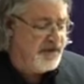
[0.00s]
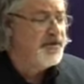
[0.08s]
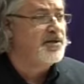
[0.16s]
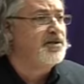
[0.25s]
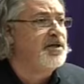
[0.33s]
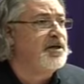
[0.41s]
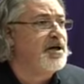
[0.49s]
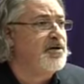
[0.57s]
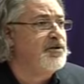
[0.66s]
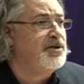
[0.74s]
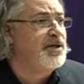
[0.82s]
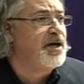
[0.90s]
having to
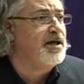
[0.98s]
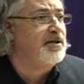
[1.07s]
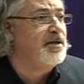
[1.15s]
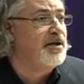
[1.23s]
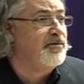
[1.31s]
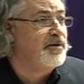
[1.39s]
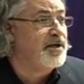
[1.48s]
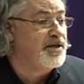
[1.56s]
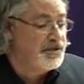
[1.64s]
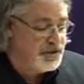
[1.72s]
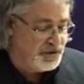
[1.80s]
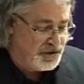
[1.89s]
negotiate their
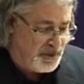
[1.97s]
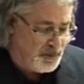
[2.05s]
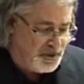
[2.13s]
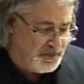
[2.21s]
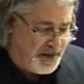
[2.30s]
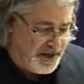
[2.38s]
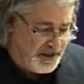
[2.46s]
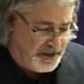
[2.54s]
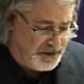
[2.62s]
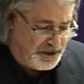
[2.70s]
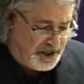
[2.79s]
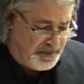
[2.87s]
relationship with
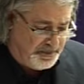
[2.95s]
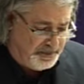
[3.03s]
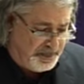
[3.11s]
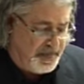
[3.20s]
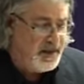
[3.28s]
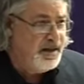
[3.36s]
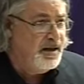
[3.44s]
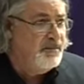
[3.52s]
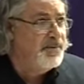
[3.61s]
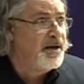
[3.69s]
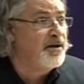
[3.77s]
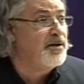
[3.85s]
biology.
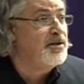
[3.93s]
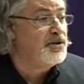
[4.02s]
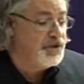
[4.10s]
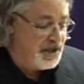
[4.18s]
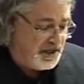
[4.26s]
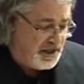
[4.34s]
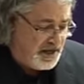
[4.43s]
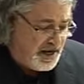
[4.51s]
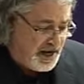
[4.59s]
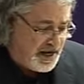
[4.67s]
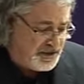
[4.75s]
Biology,